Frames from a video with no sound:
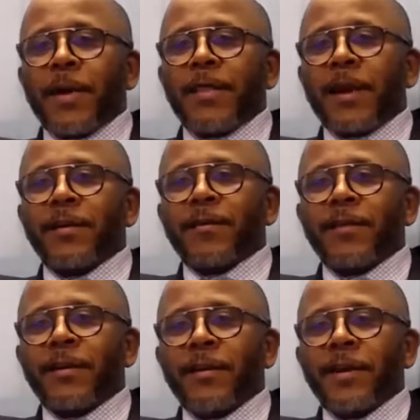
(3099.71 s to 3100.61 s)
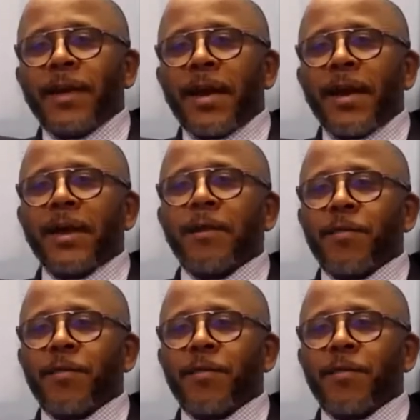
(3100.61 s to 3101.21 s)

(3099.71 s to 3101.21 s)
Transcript: but that is sitting in